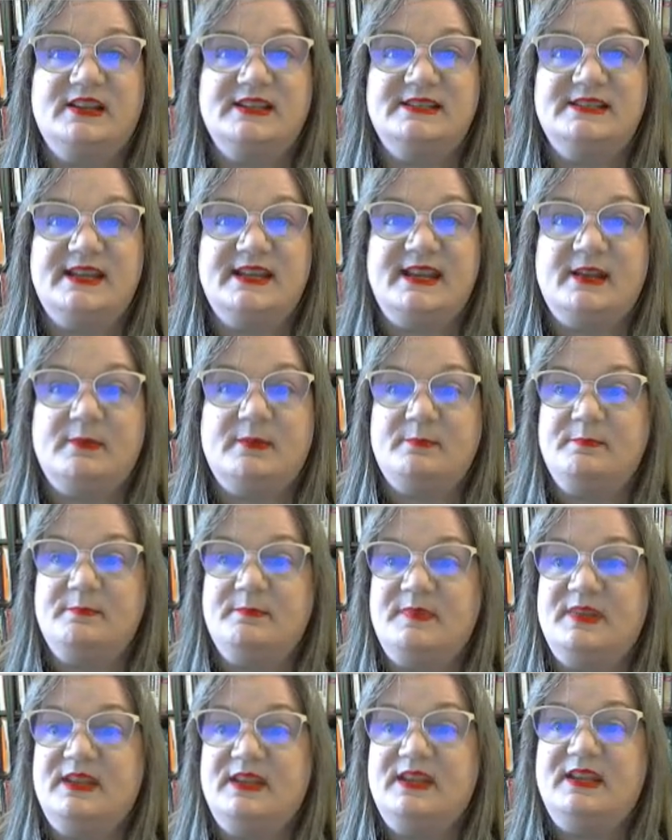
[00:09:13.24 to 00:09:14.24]
exam.
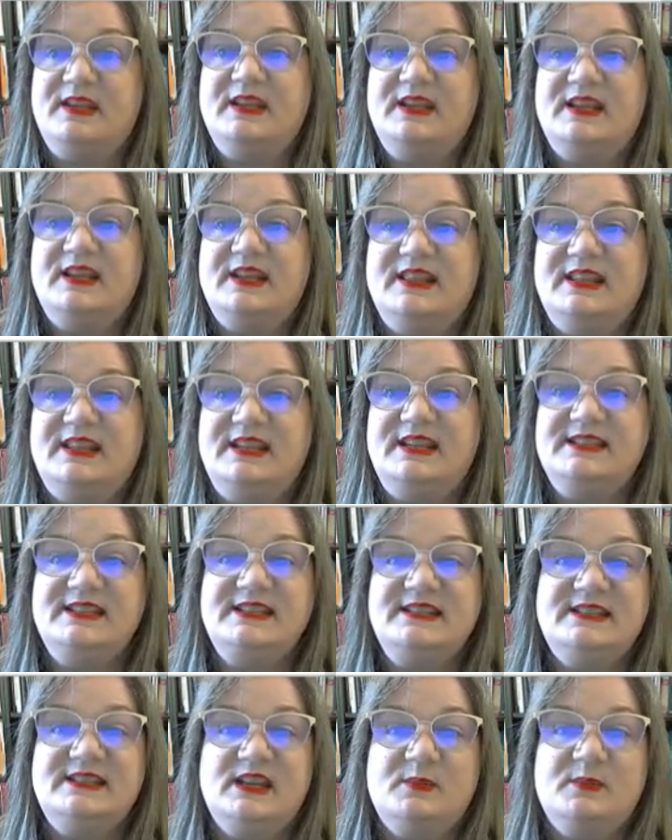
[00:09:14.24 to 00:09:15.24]
These
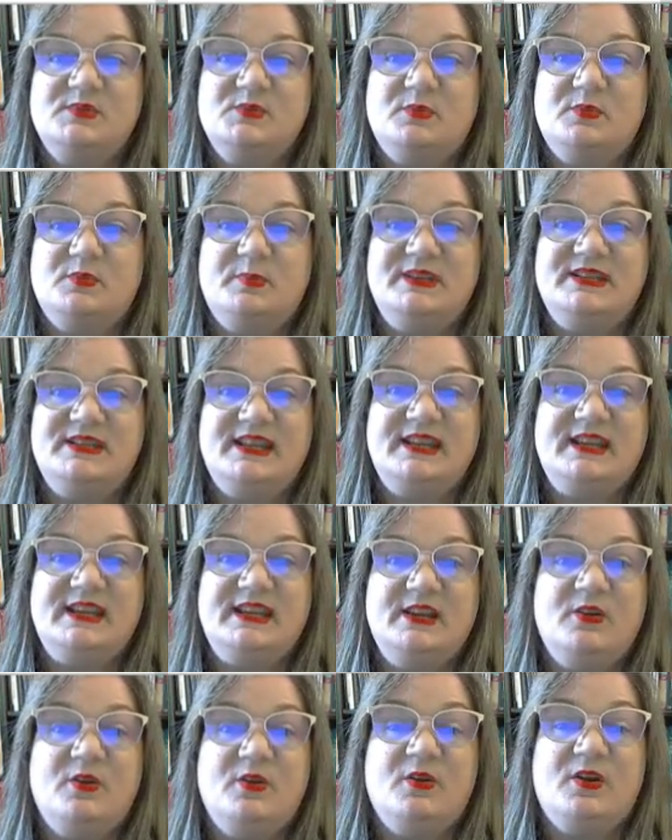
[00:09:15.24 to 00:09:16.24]
exams will be
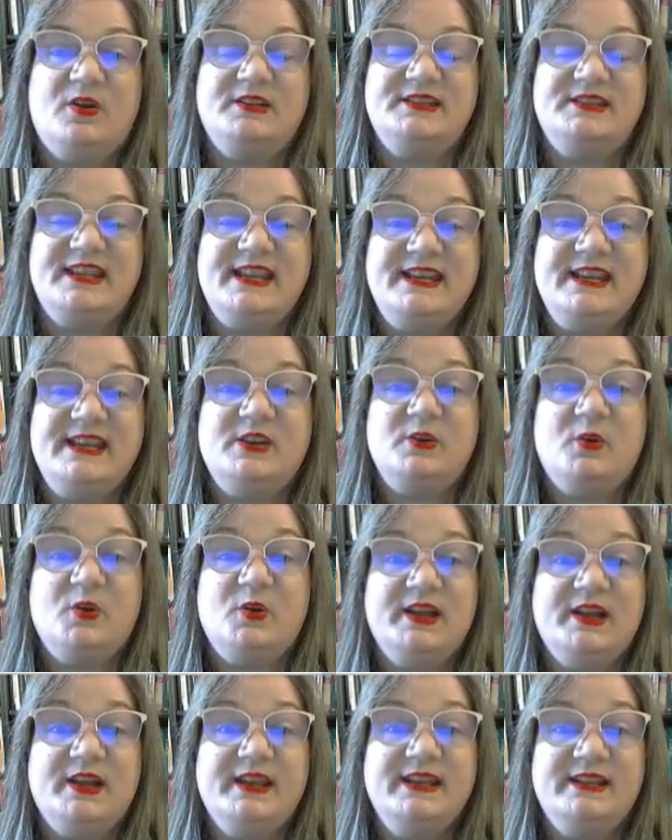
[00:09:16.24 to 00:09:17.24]
taken
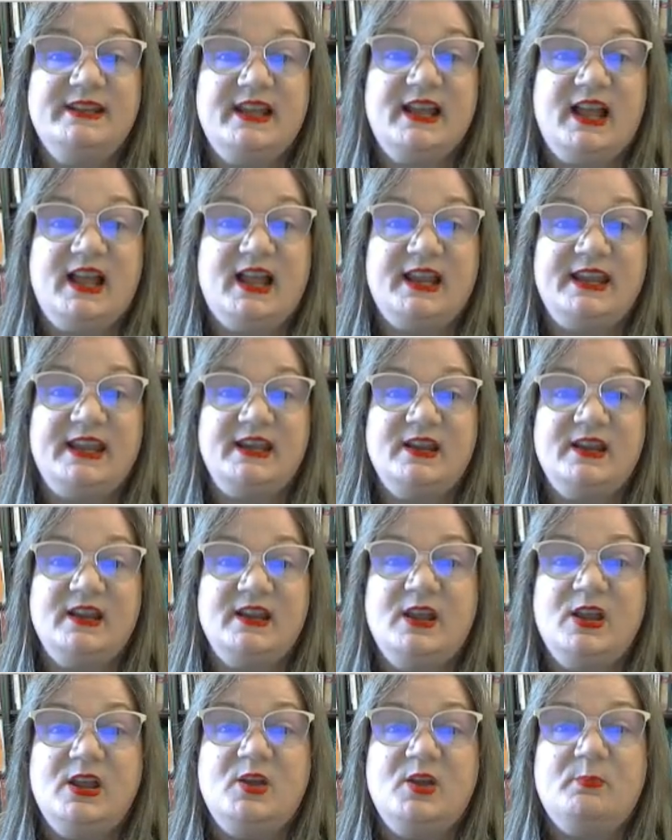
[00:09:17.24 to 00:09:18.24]
online,
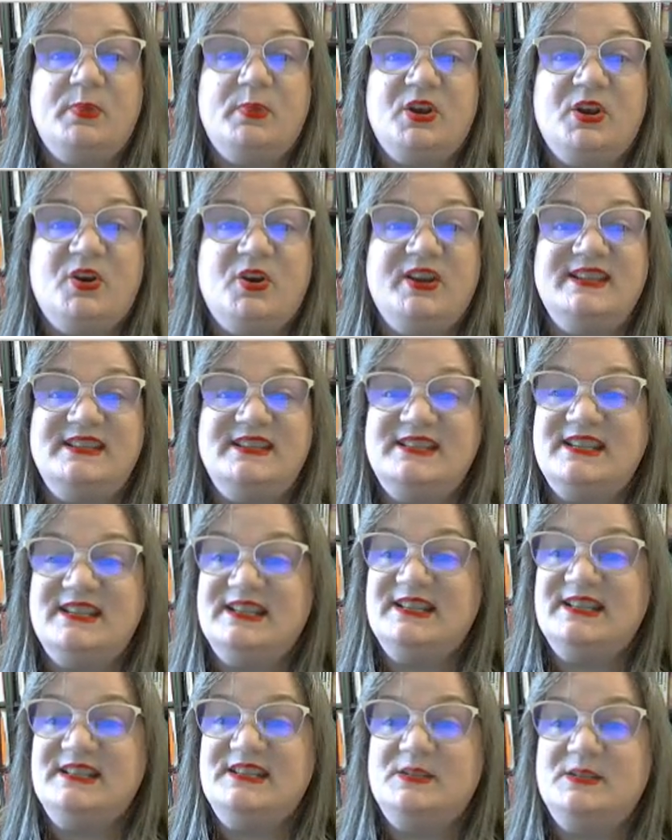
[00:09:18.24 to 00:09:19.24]
but are
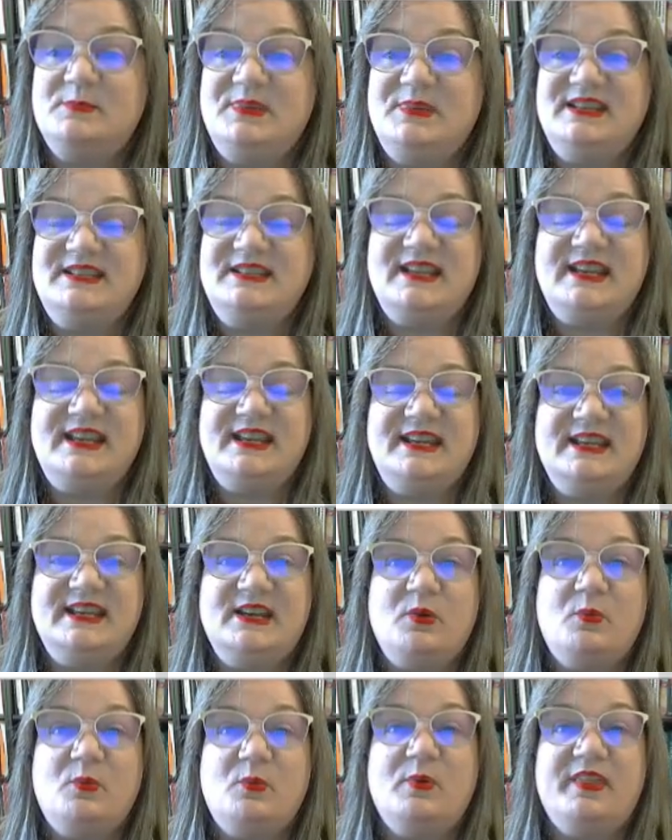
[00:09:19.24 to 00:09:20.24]
intended to be
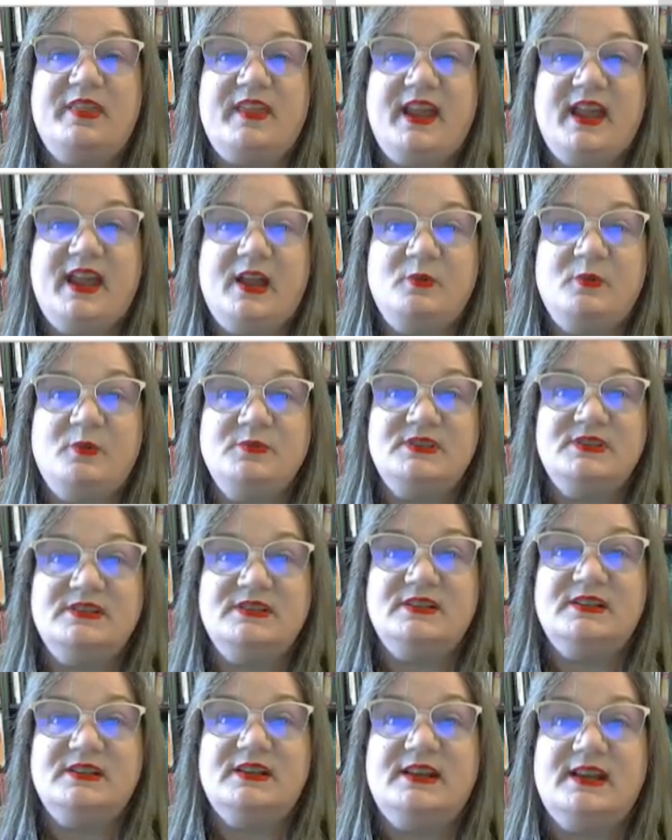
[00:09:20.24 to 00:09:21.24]
taken without
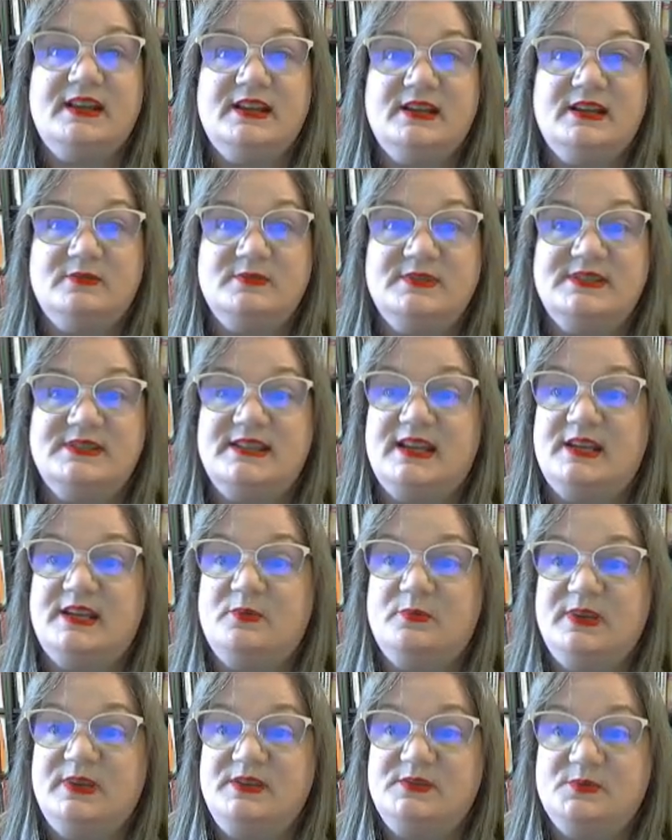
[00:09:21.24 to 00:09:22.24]

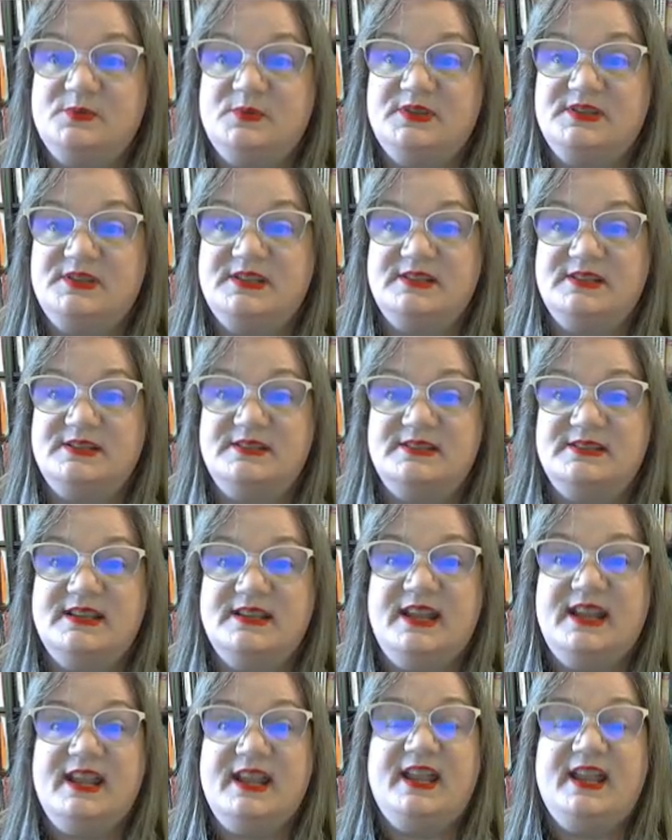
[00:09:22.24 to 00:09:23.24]
outside resources.
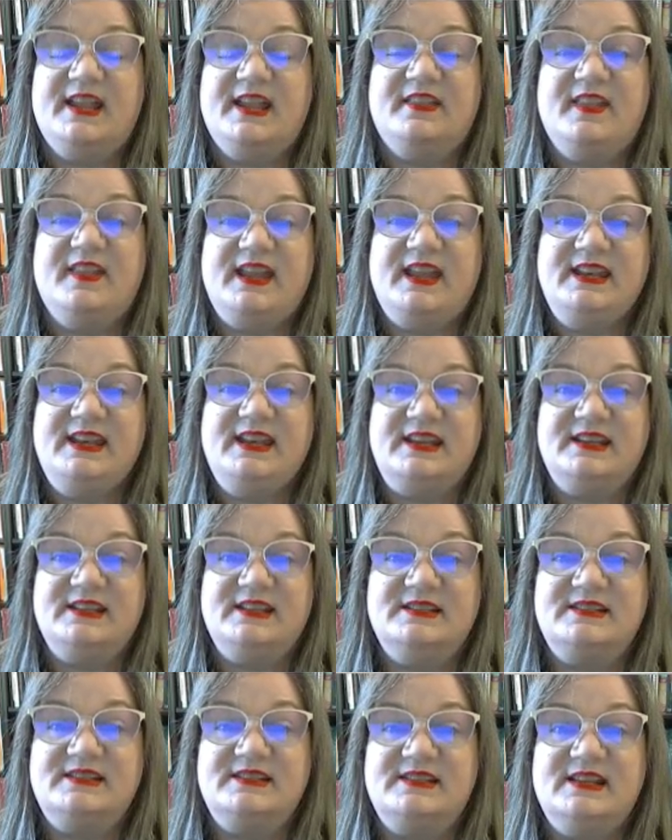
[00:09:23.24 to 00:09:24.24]
That
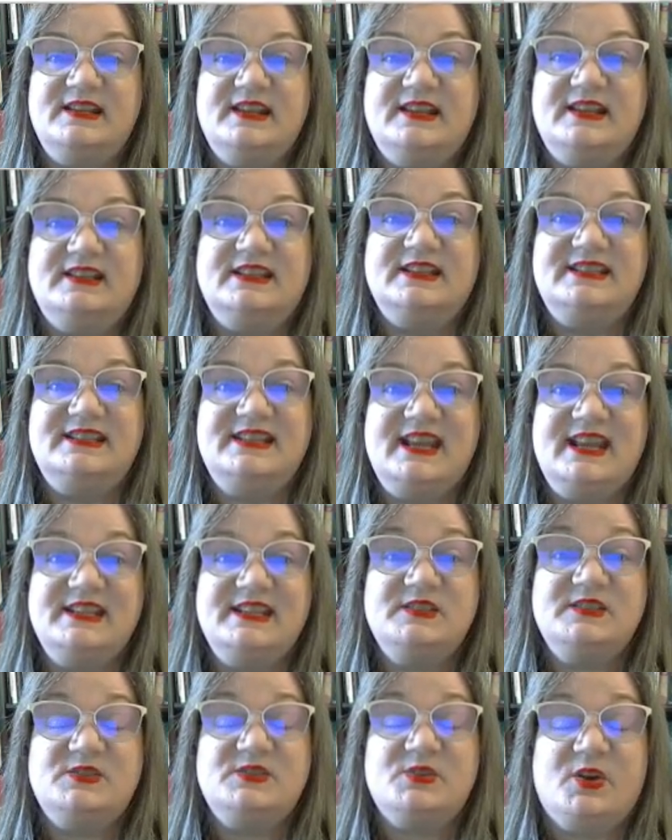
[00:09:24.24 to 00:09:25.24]
is, the
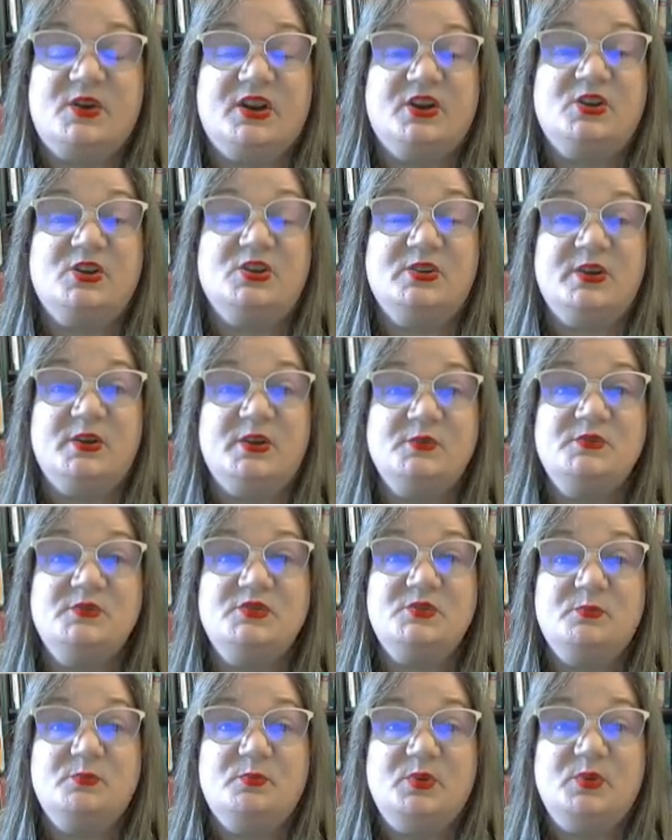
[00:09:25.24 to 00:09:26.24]
tests are
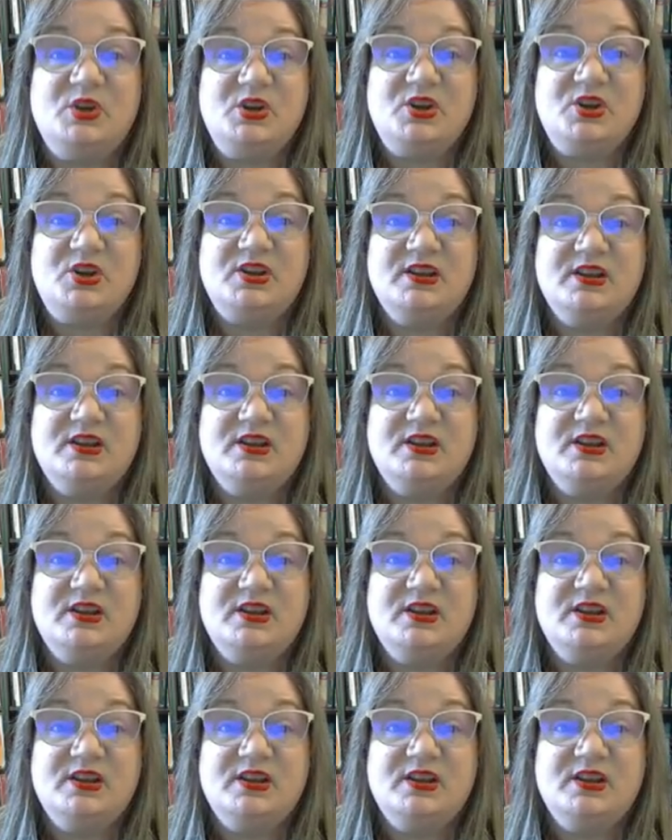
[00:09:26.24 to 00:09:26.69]
closed book,